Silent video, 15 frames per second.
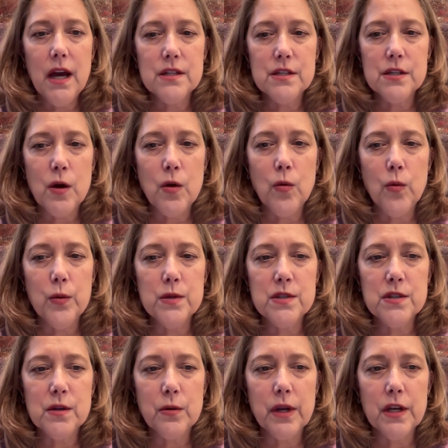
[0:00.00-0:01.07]
So
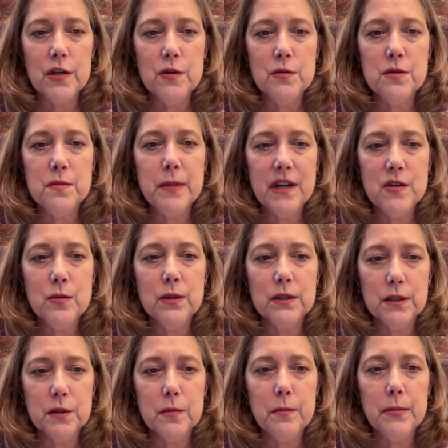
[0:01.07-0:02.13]
can you speak to a
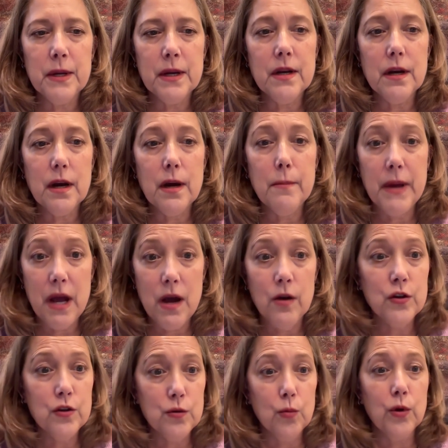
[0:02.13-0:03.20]
little bit
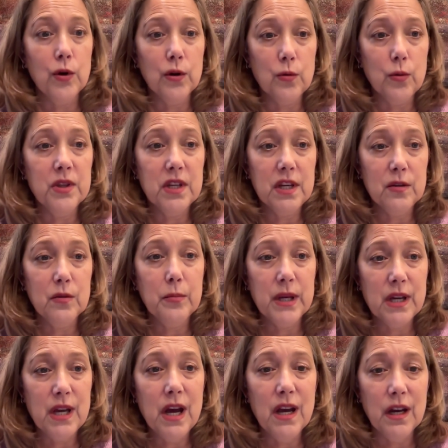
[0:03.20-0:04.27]
about your work with Heal
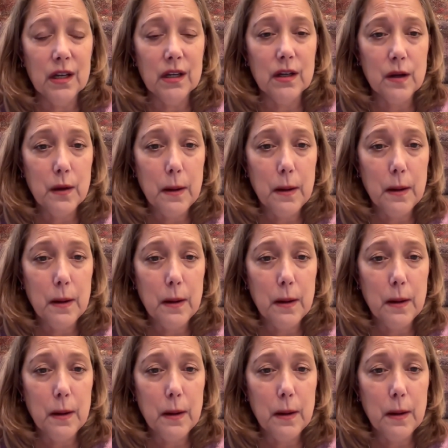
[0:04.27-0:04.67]
PA?